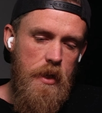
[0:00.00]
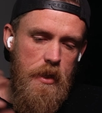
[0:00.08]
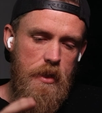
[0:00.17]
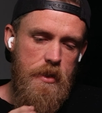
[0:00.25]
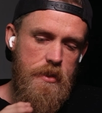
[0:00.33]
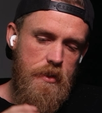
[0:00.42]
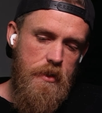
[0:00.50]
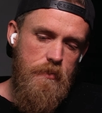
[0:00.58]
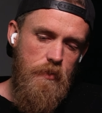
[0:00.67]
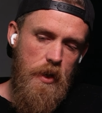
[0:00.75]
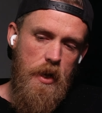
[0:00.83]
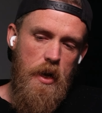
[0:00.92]
in this
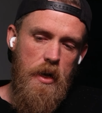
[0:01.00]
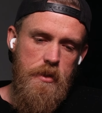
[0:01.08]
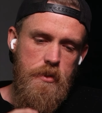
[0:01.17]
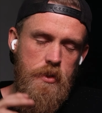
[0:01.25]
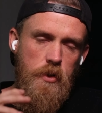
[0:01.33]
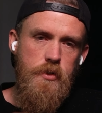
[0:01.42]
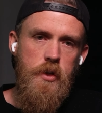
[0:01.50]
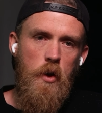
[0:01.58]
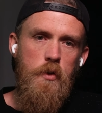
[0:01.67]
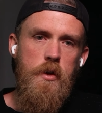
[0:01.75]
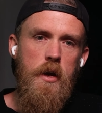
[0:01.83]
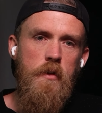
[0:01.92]
regard so
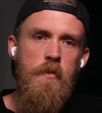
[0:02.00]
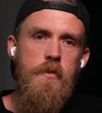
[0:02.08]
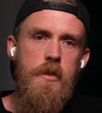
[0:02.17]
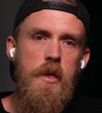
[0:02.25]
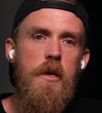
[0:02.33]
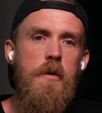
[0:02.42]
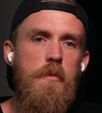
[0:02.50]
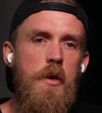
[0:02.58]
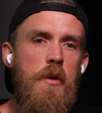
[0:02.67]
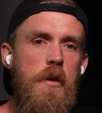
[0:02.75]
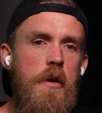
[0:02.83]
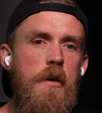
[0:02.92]
tone deaf to their
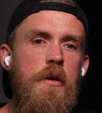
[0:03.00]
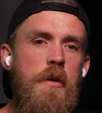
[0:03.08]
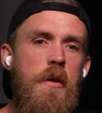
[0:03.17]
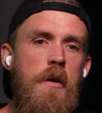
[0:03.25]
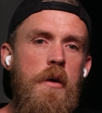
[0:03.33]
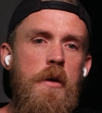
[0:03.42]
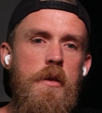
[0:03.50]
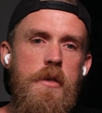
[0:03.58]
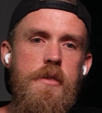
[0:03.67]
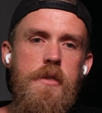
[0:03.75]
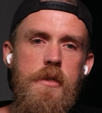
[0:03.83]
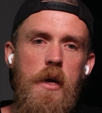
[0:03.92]
community.
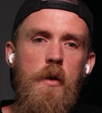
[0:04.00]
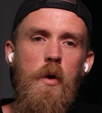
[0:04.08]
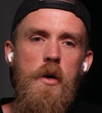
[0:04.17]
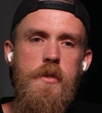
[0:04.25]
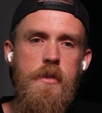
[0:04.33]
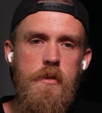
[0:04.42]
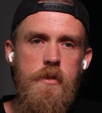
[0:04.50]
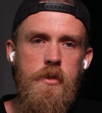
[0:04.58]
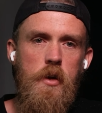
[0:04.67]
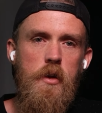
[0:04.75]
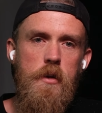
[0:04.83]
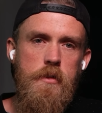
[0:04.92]
This is like worse than
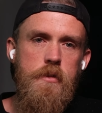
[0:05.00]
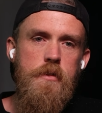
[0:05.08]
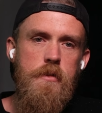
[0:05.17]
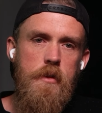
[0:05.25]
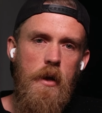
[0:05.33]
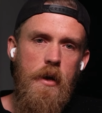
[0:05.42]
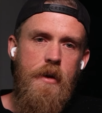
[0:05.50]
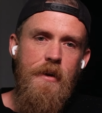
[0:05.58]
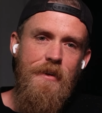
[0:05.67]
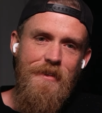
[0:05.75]
Sonos. Like